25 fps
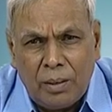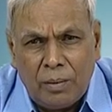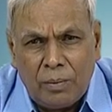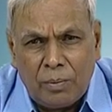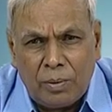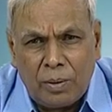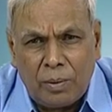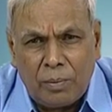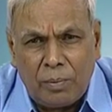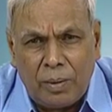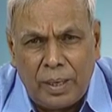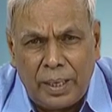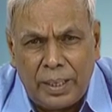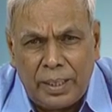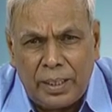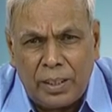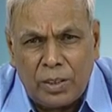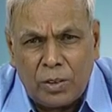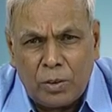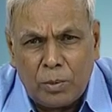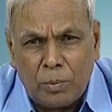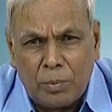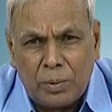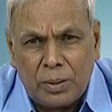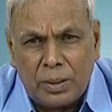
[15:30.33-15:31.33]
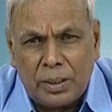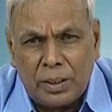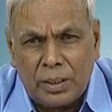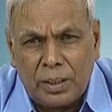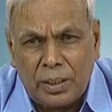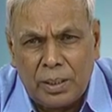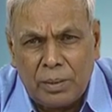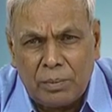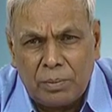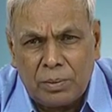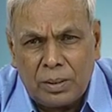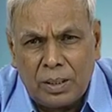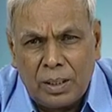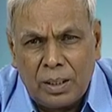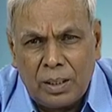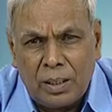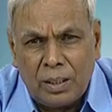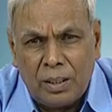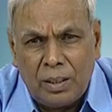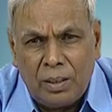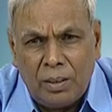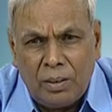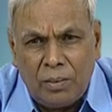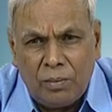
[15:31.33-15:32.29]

from high aromatic naphtha